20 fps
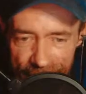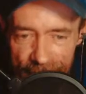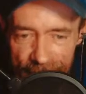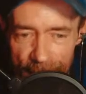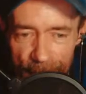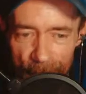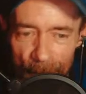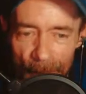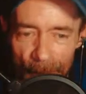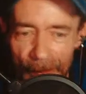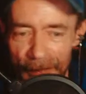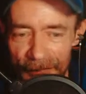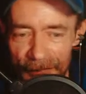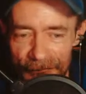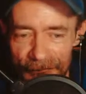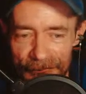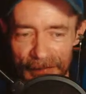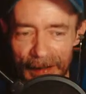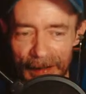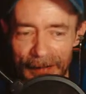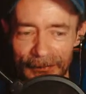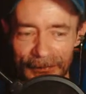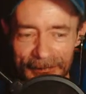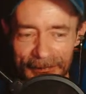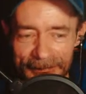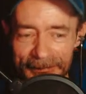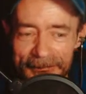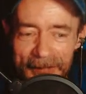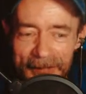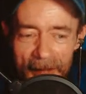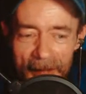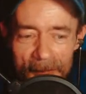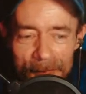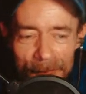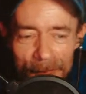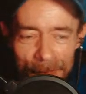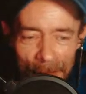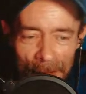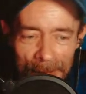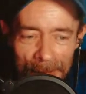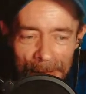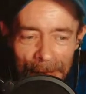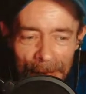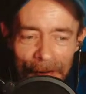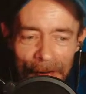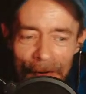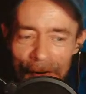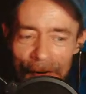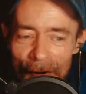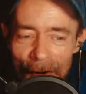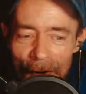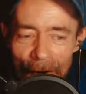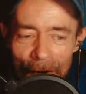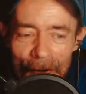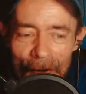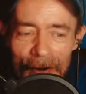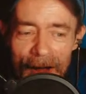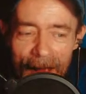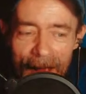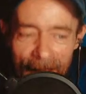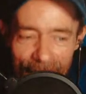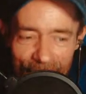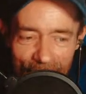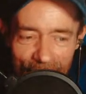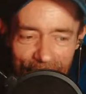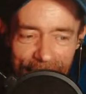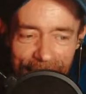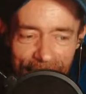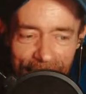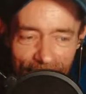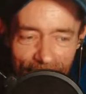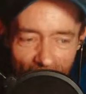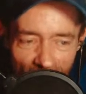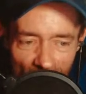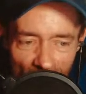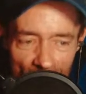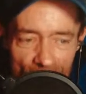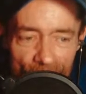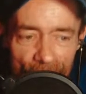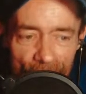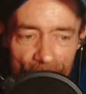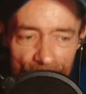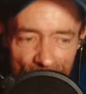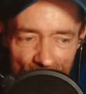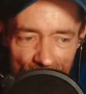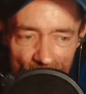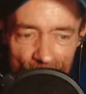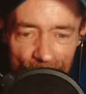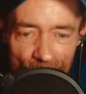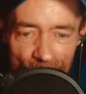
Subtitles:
about where the skeleton had come from or how it had come to be for